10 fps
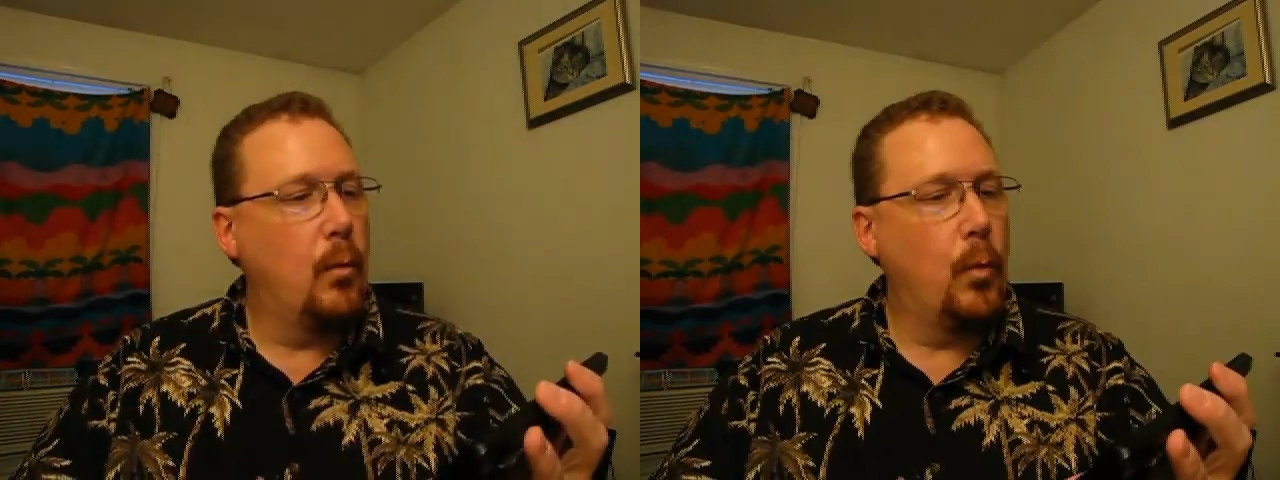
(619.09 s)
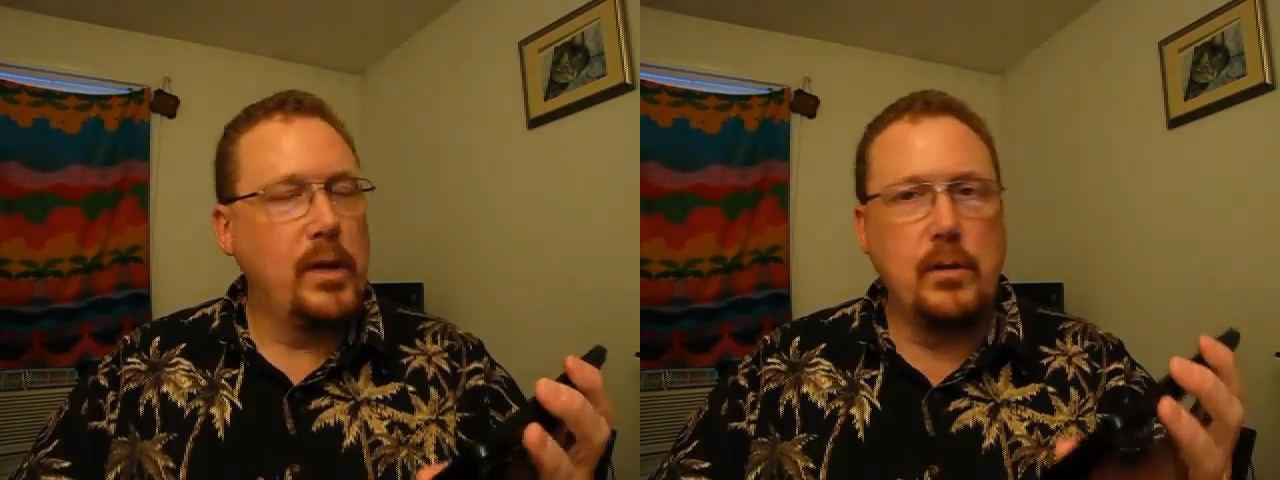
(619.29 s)

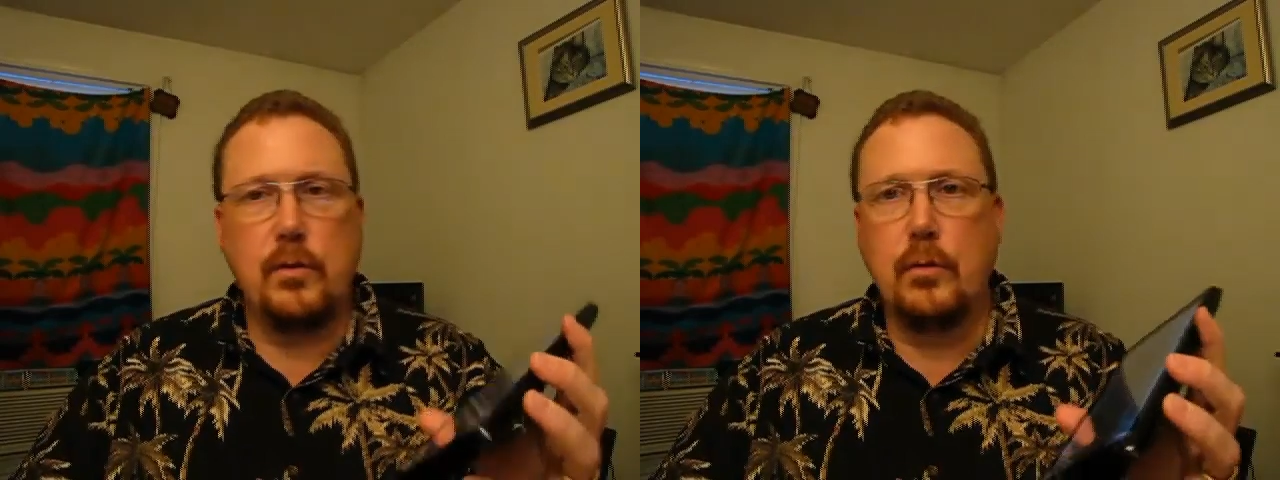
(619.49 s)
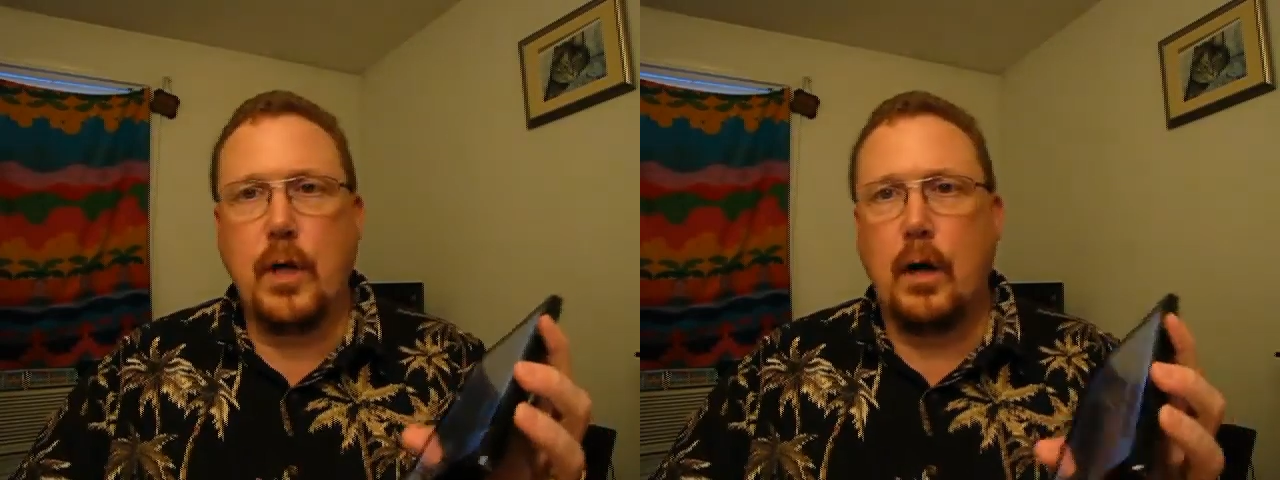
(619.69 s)
when you
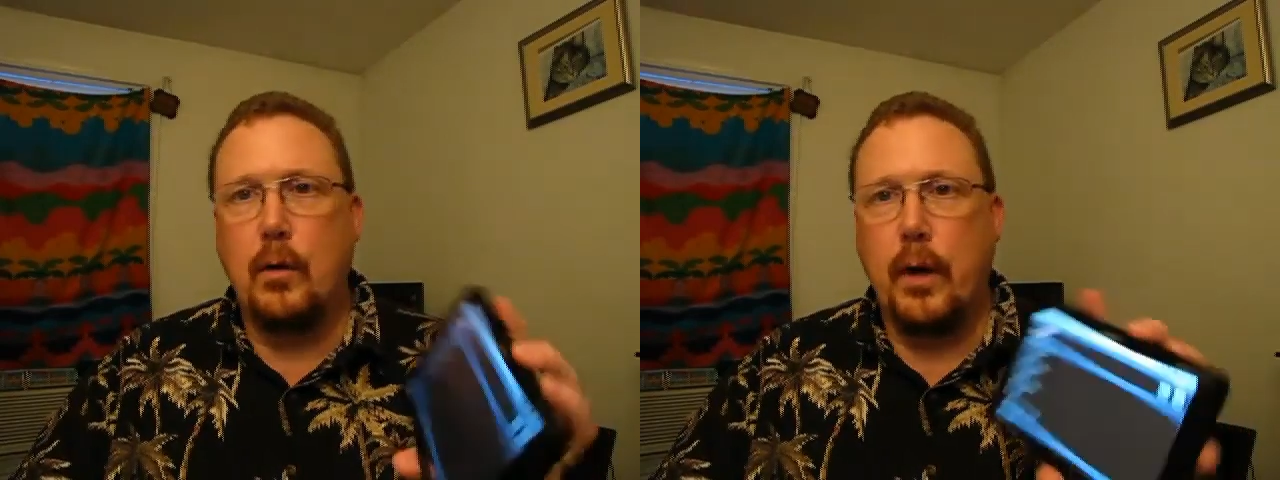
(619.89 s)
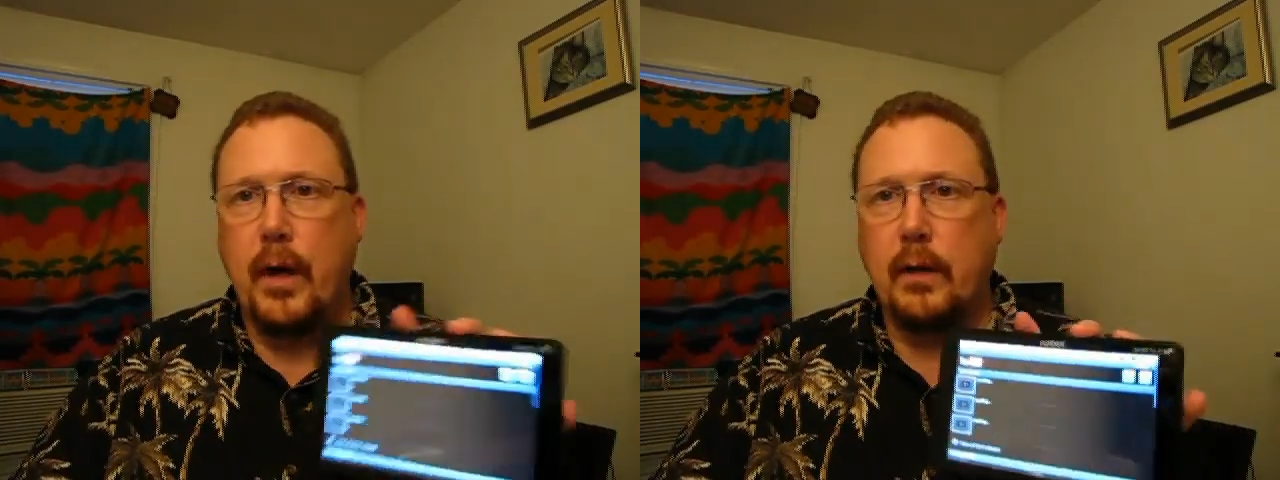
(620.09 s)
do
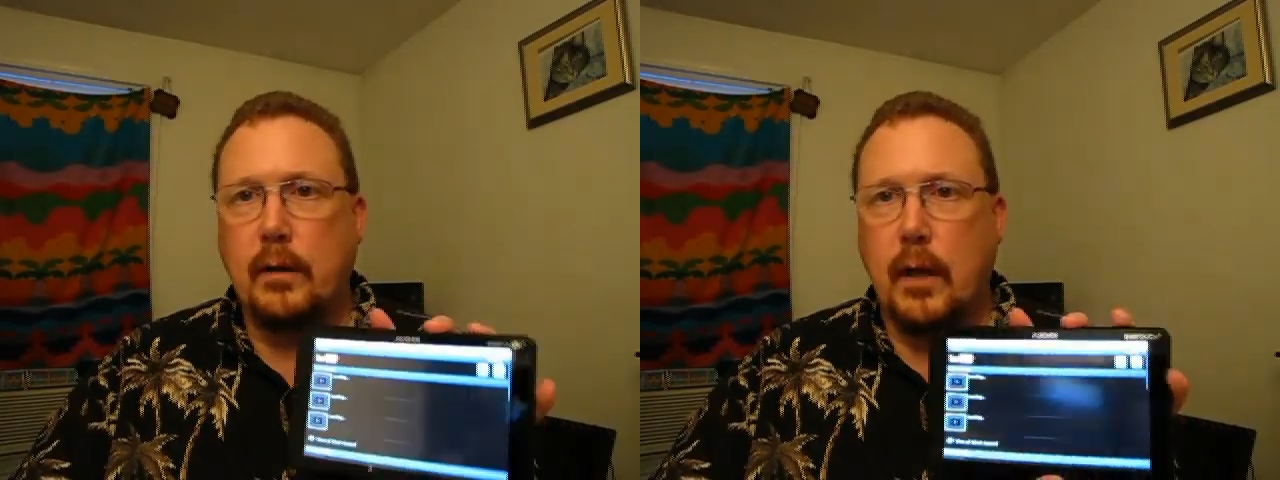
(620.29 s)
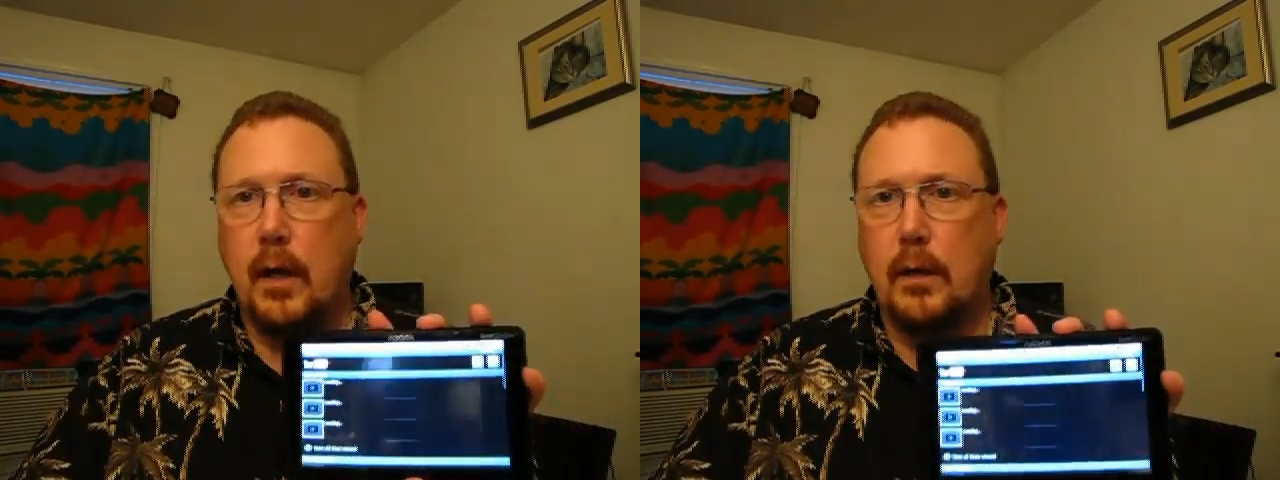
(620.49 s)
go
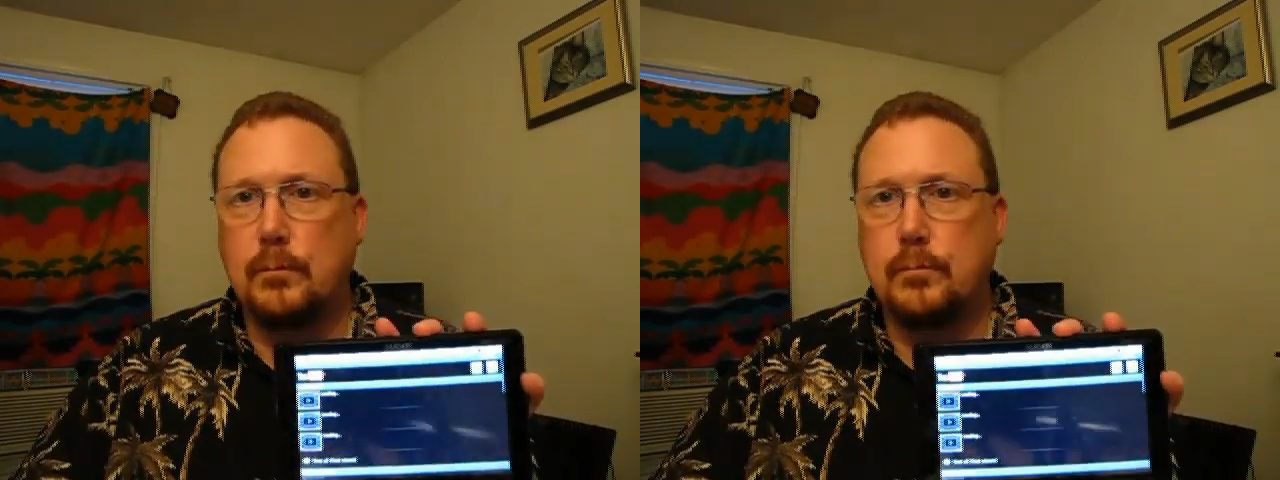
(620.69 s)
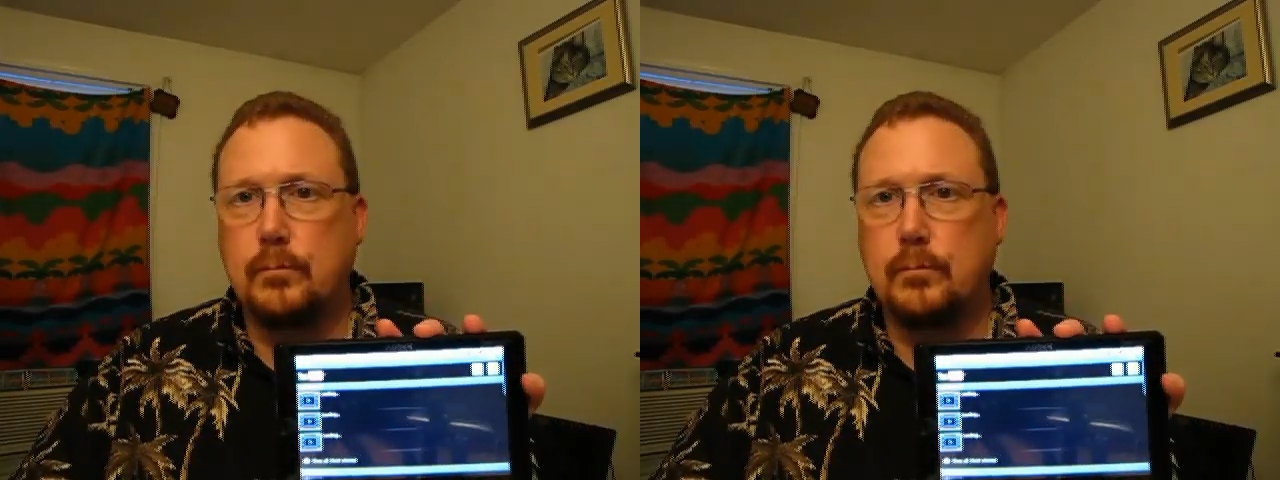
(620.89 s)
and